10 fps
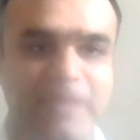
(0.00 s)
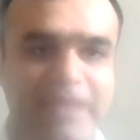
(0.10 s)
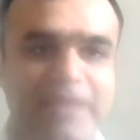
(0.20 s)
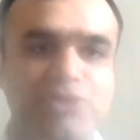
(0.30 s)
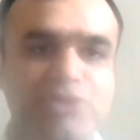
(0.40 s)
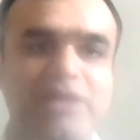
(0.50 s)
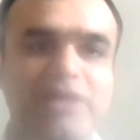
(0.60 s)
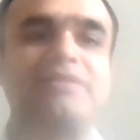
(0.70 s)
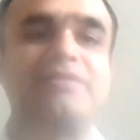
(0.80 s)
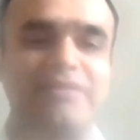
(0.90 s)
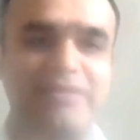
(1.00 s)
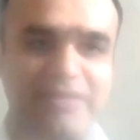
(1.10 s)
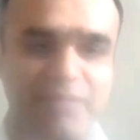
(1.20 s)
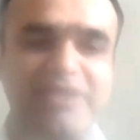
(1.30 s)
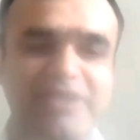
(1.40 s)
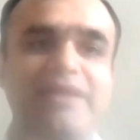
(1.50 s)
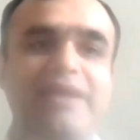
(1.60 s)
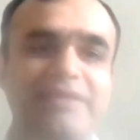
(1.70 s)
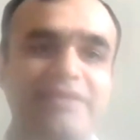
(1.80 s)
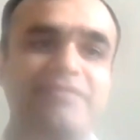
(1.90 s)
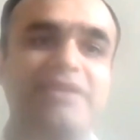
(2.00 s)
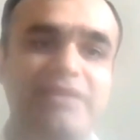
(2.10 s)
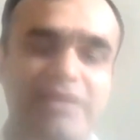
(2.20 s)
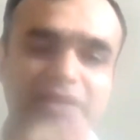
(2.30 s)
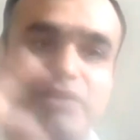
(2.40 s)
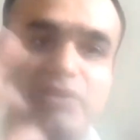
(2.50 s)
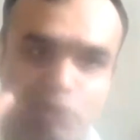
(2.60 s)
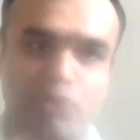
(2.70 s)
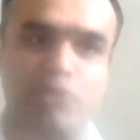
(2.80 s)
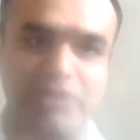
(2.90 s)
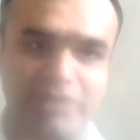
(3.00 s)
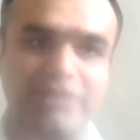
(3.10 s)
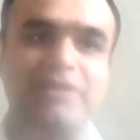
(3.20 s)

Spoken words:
and you are coming and giving a loan,